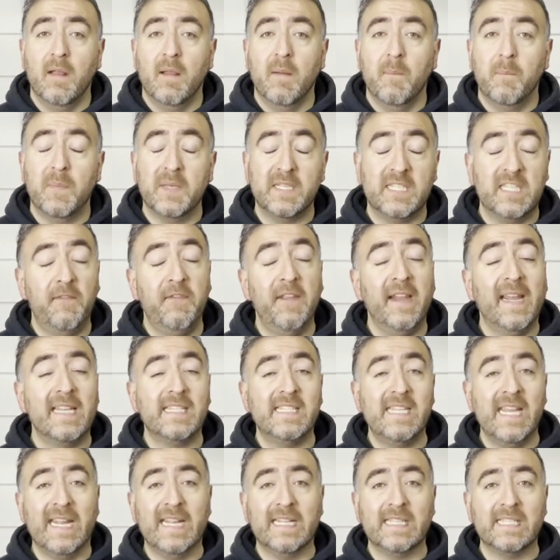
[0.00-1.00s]
Pacific
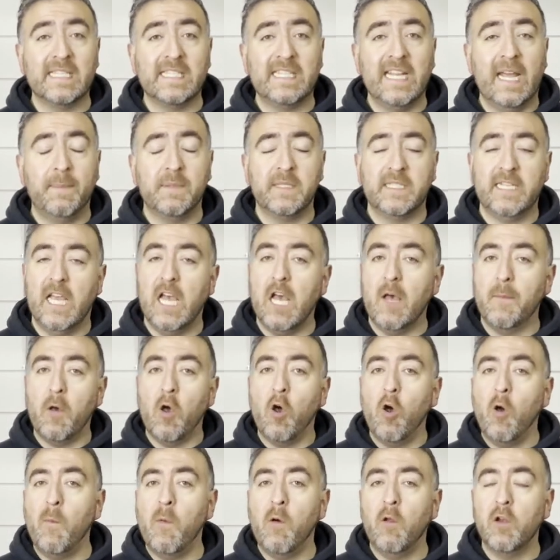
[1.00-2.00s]
has taken steps to help
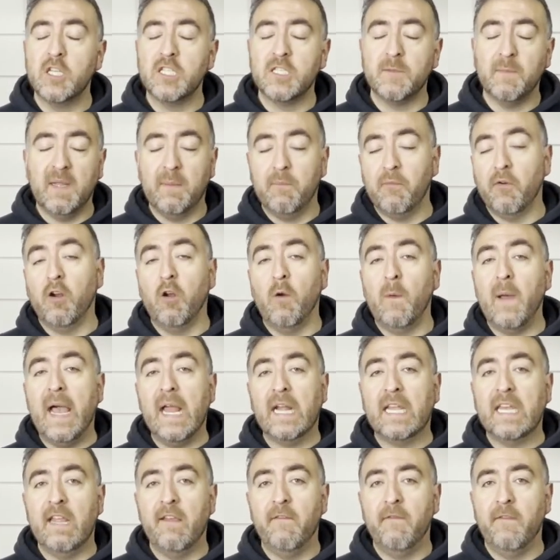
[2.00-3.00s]
homeowners be
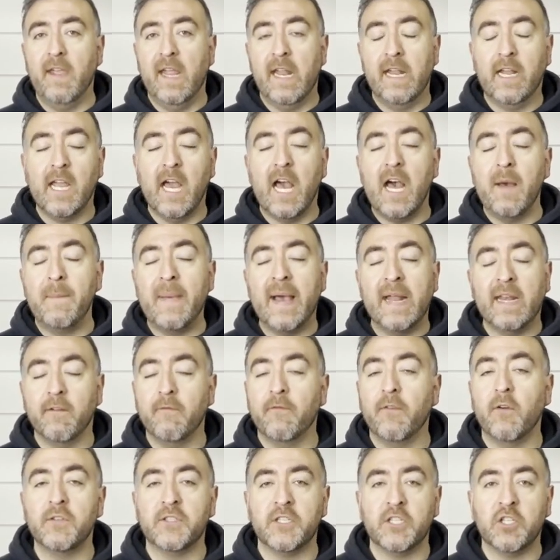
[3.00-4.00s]
proactive in combating
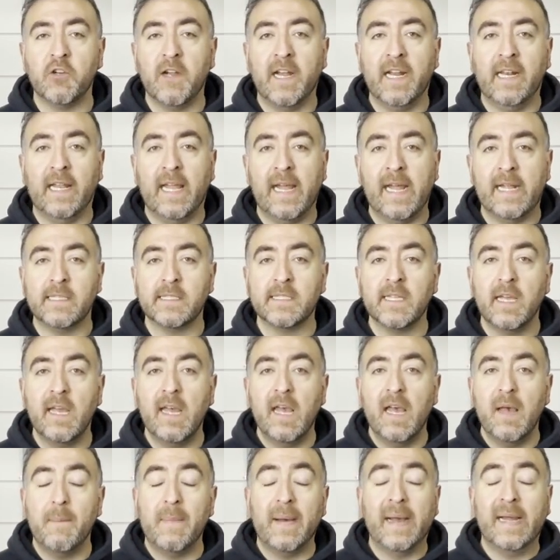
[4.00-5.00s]
frozen drain lines
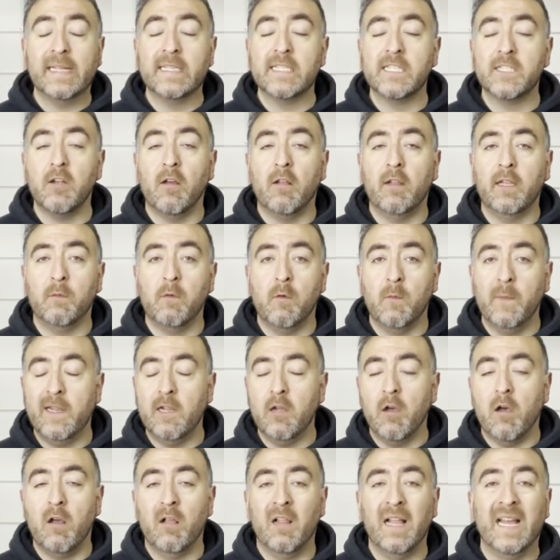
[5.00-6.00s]
by installing what we
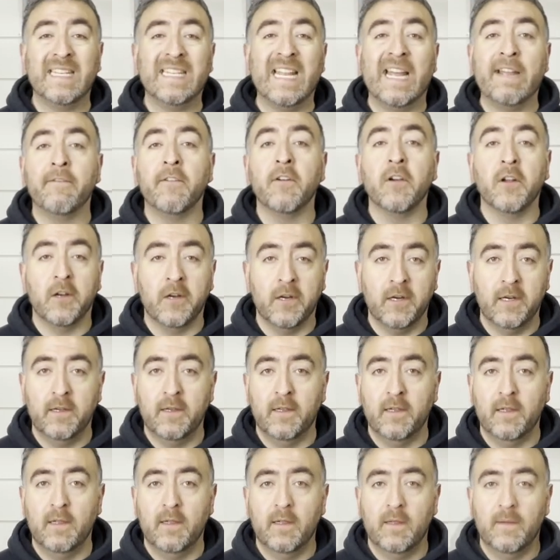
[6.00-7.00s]
call a diverter.
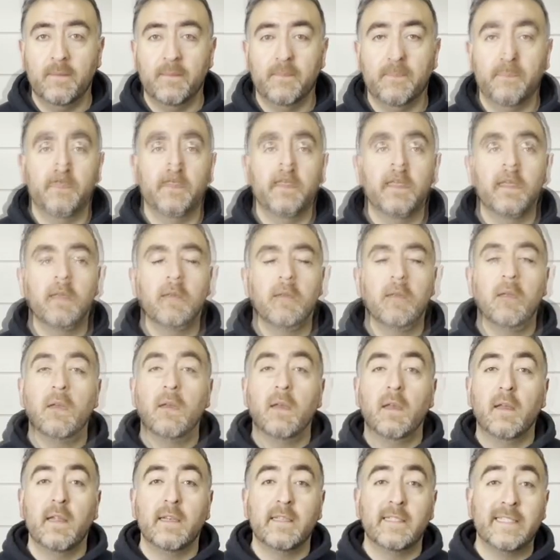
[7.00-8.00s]

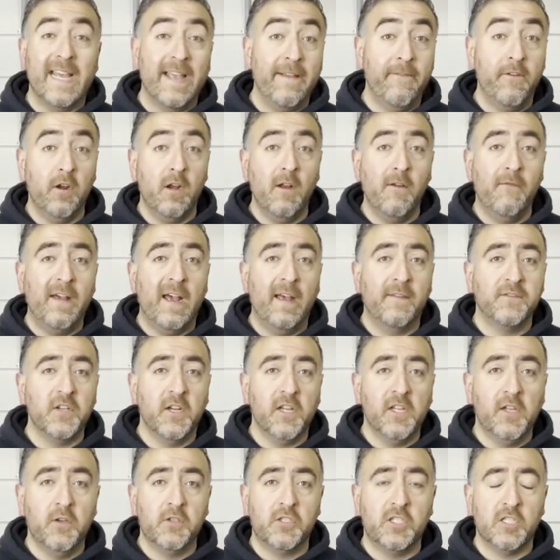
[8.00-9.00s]
Diverter valves are
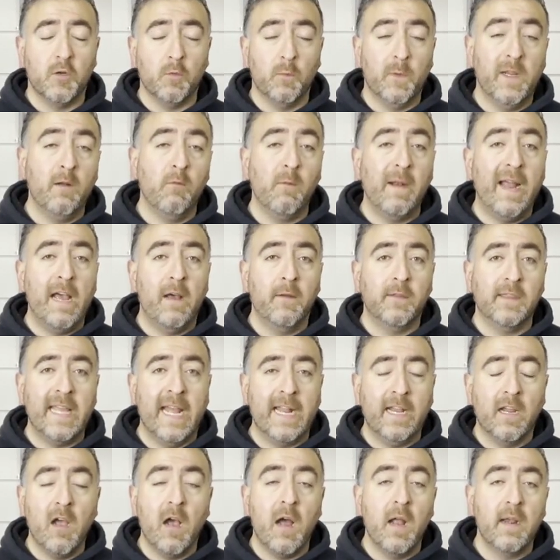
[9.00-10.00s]
used to reroute
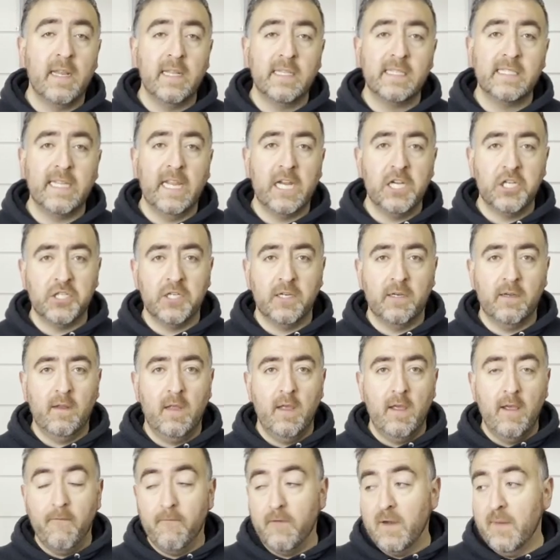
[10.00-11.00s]
that condensation
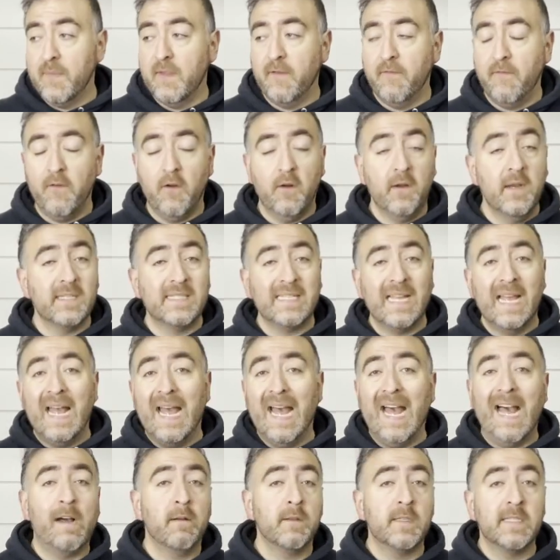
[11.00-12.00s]
from the furnace
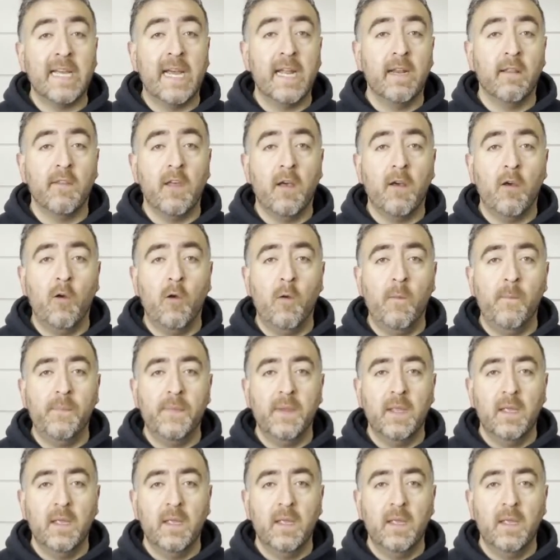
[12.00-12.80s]
outside of the home